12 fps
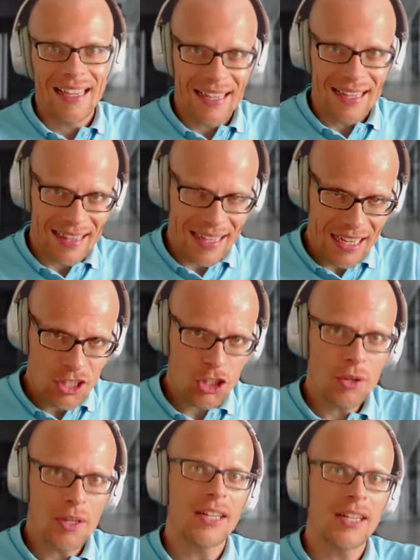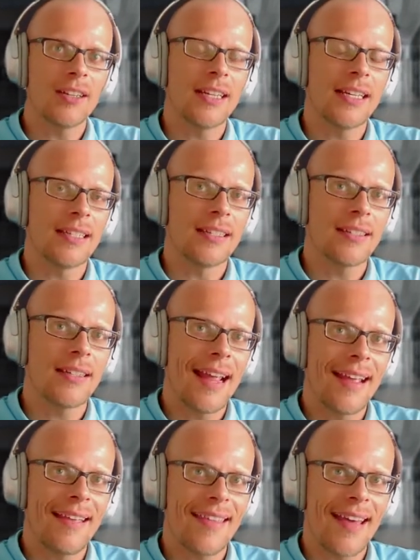The issue here is
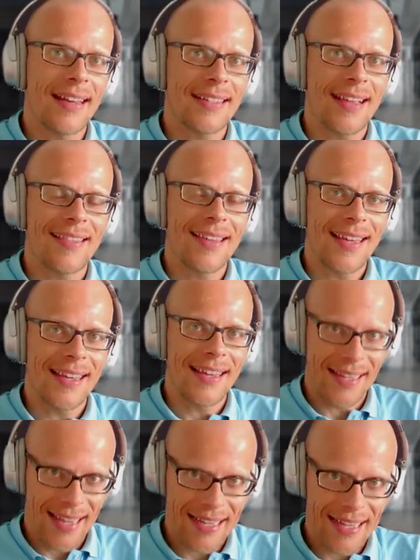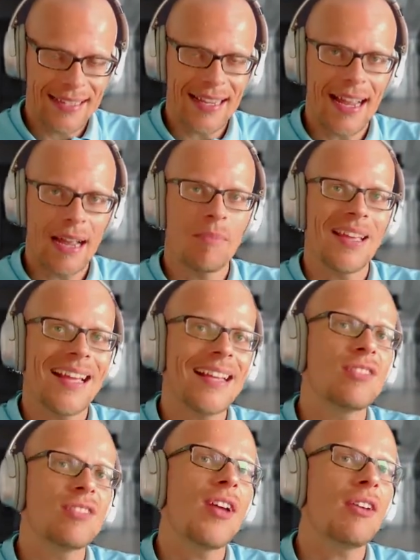that the exam
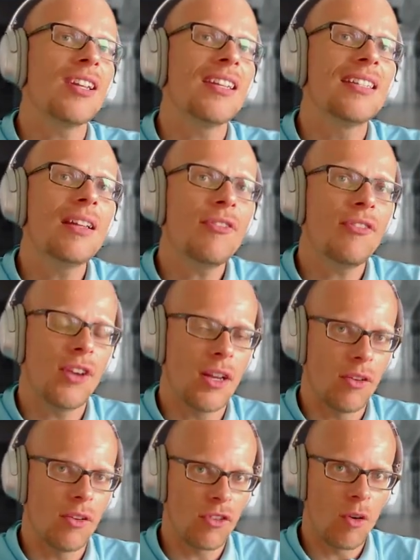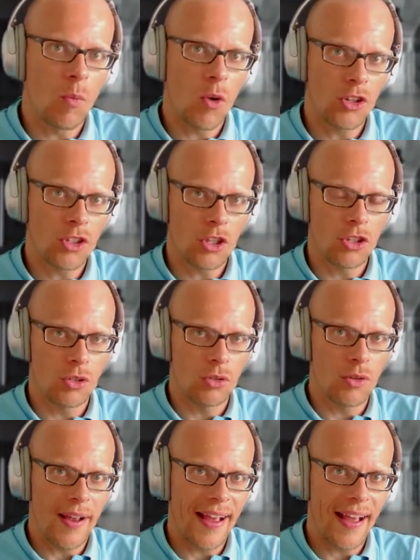is very different from what
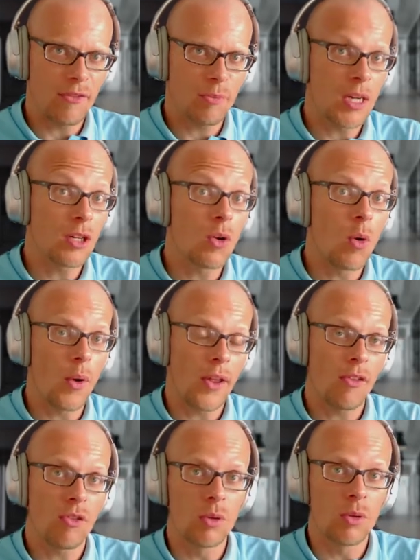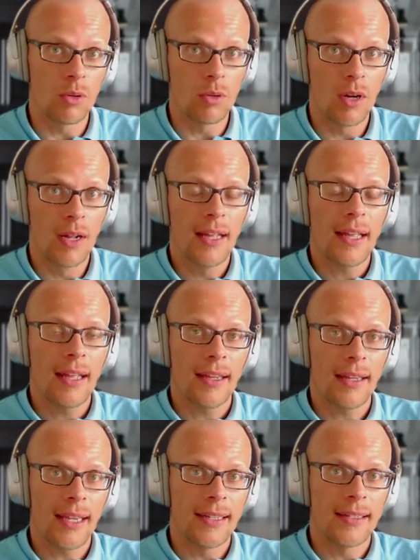you have been going through
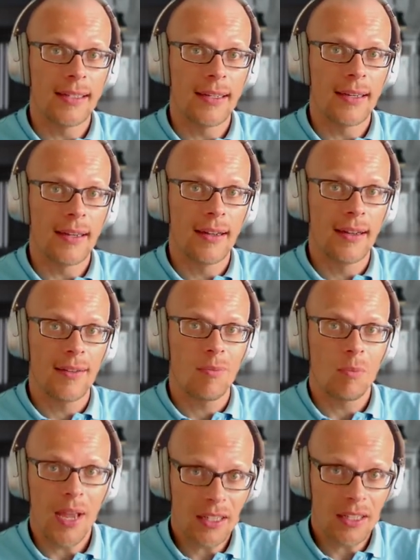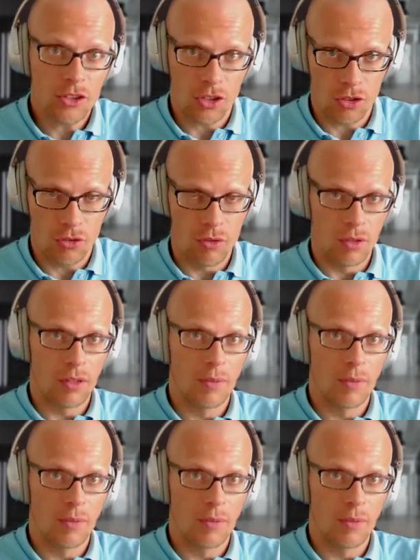in medical school.